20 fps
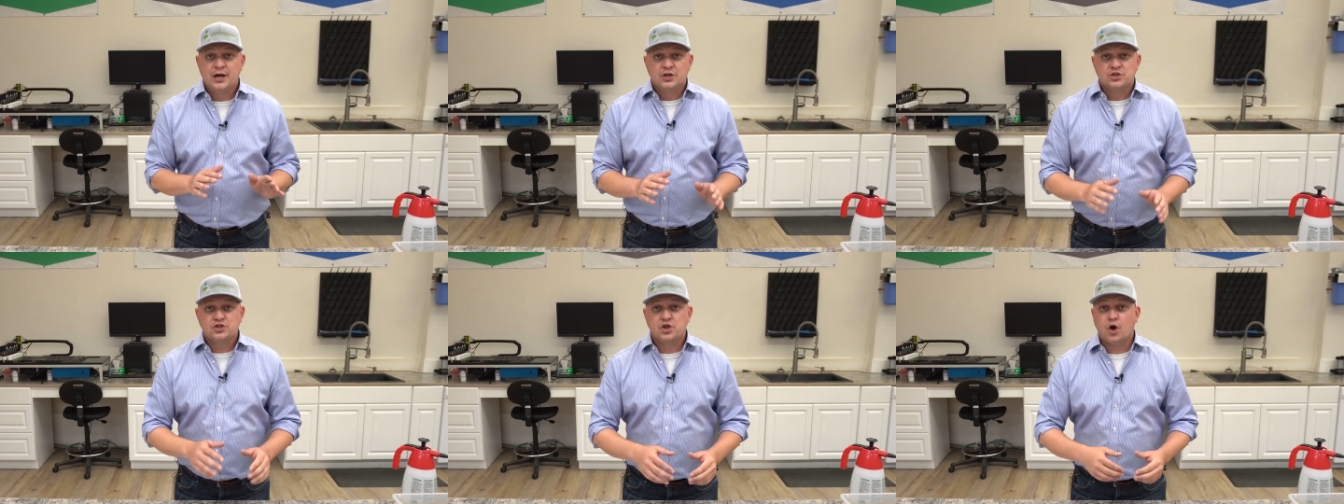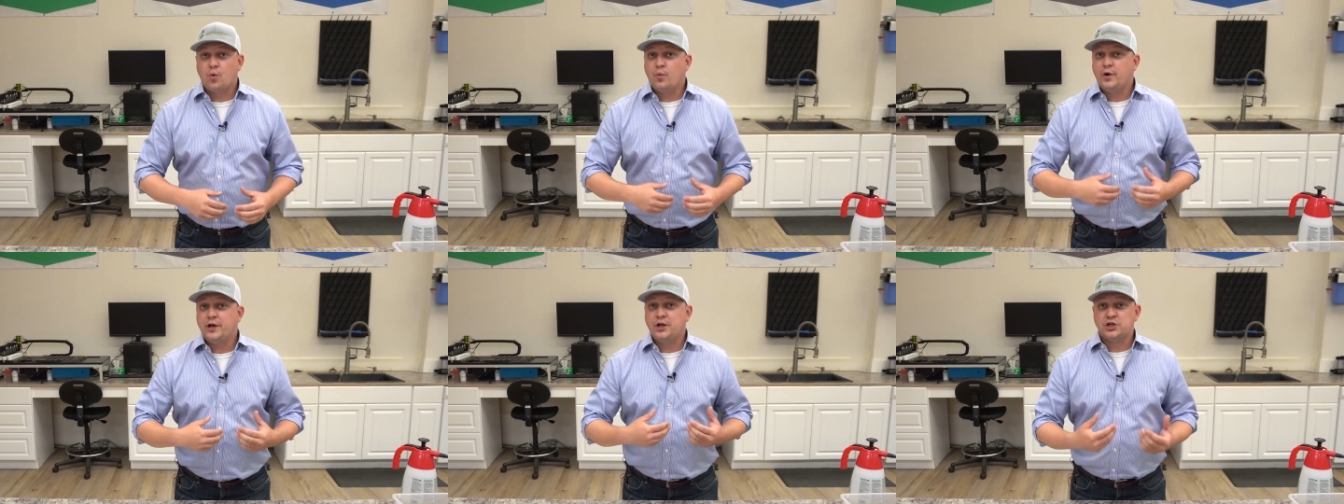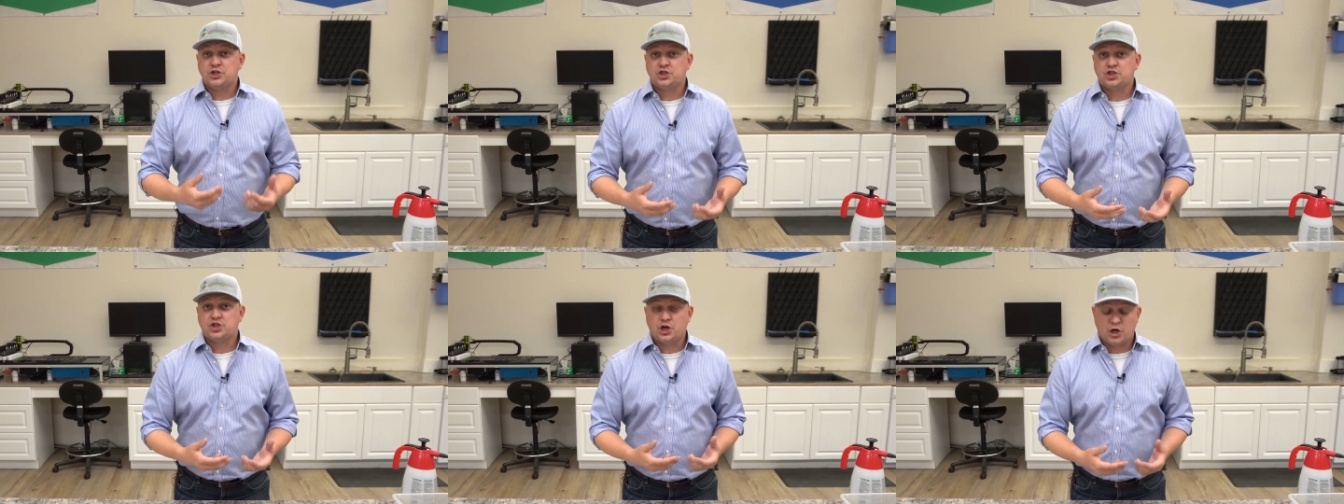So we
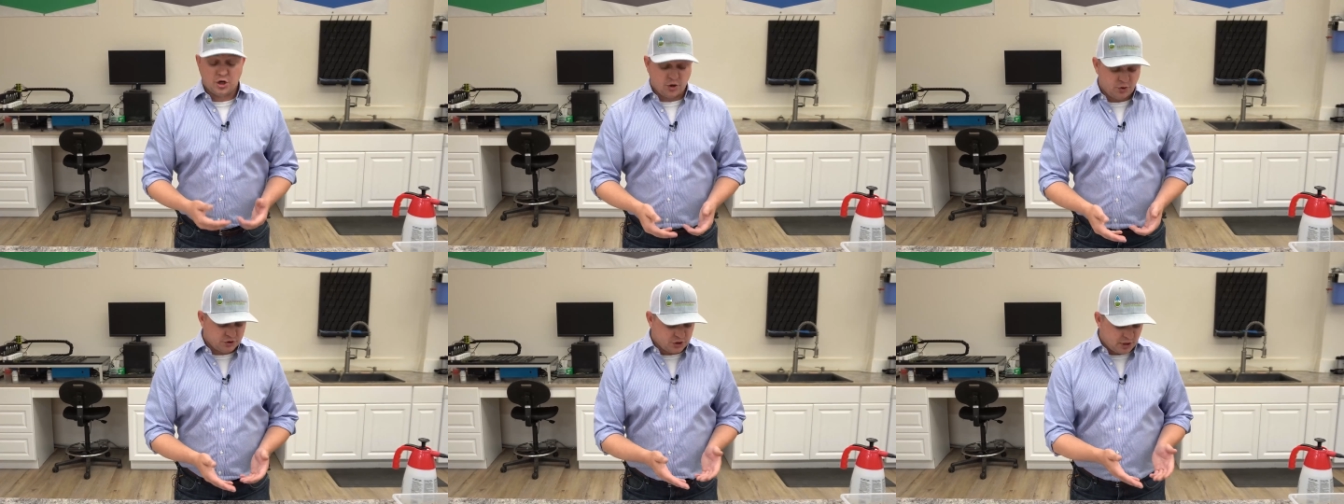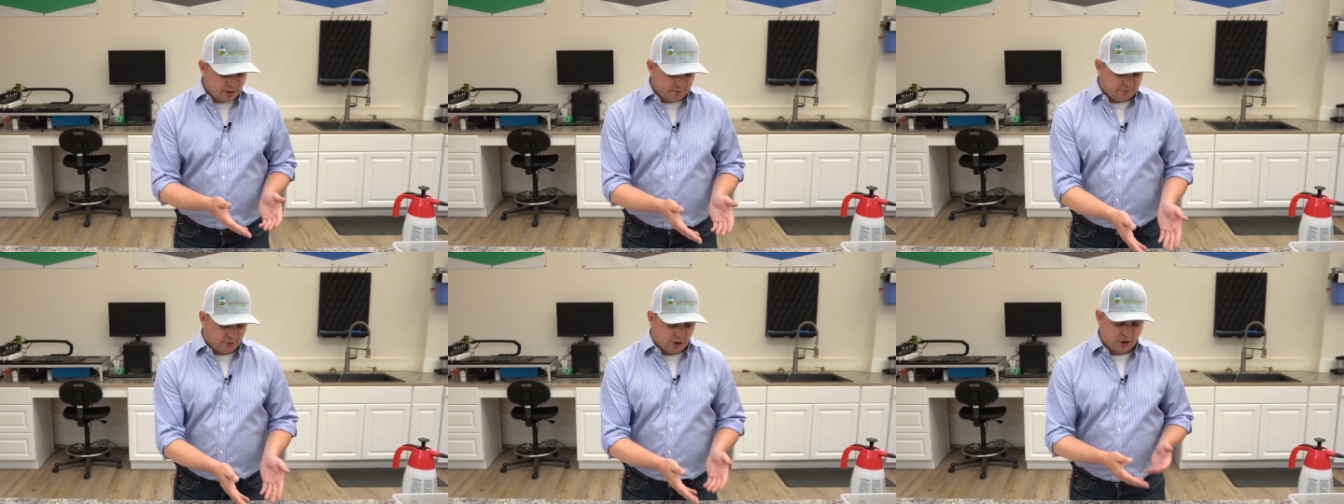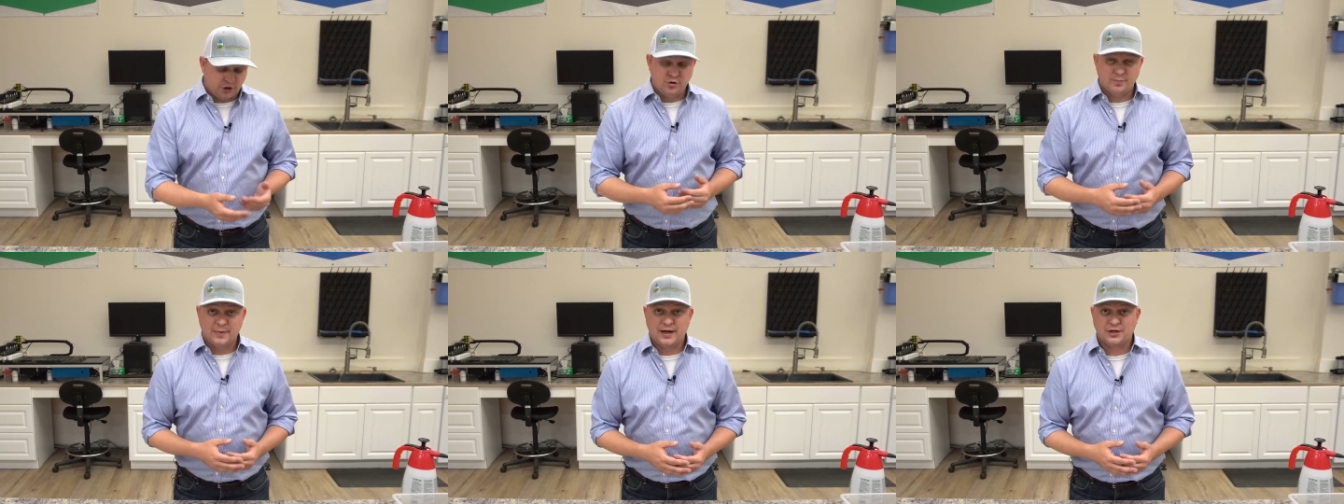just chose a
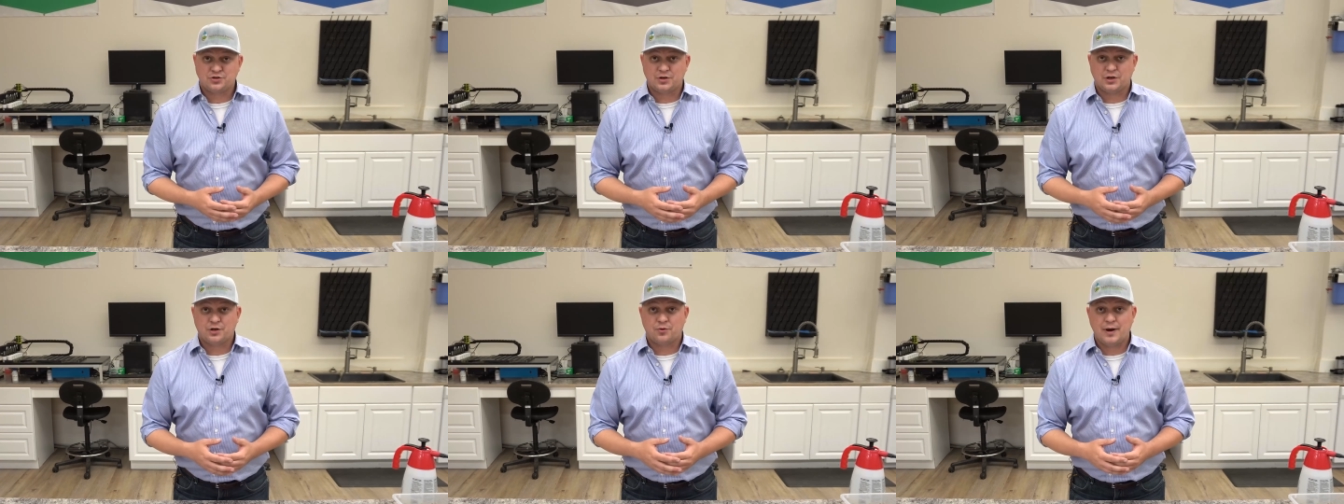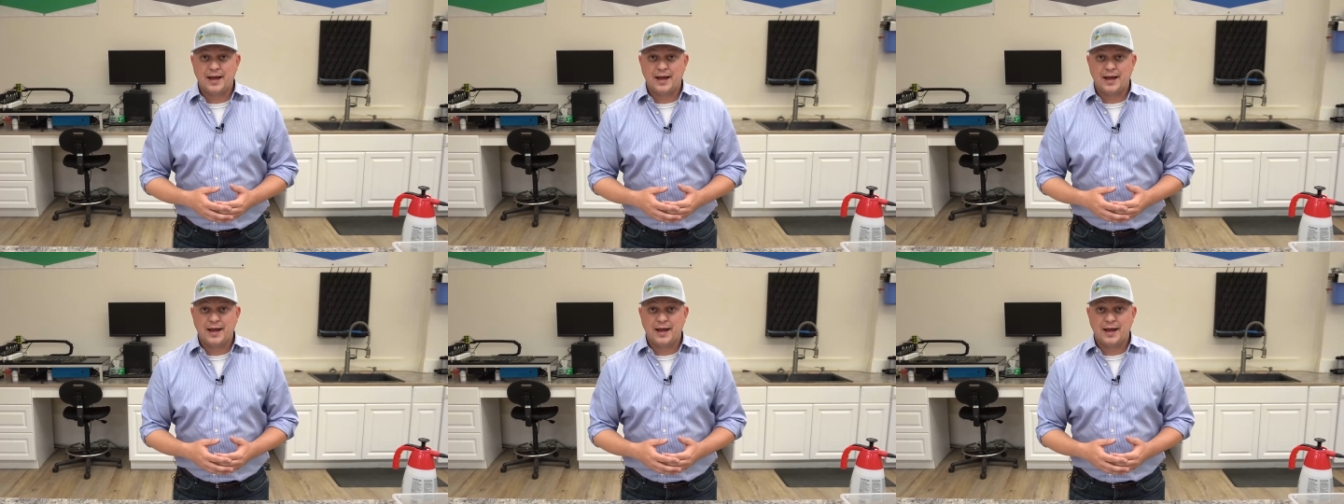volumetric